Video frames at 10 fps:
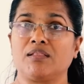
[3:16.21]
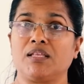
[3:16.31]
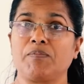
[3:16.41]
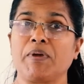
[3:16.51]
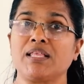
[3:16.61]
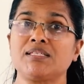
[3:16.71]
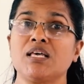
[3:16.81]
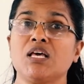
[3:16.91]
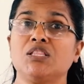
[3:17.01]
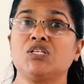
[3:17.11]
That means
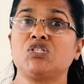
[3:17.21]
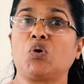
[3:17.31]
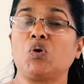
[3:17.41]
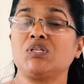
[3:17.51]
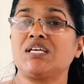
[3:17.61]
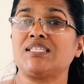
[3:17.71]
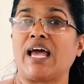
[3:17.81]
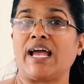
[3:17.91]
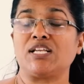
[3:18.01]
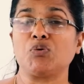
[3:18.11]
the soldiers
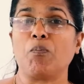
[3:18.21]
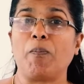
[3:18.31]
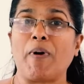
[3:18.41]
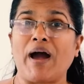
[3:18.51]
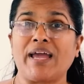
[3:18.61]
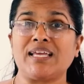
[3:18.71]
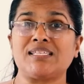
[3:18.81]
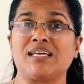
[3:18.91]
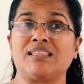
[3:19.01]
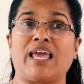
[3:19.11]
had to bite
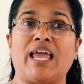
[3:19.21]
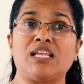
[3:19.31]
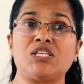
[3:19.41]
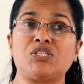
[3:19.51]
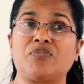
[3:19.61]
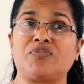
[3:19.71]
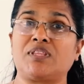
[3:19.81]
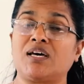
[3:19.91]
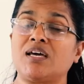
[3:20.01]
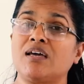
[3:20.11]
the end of
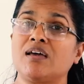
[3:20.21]
the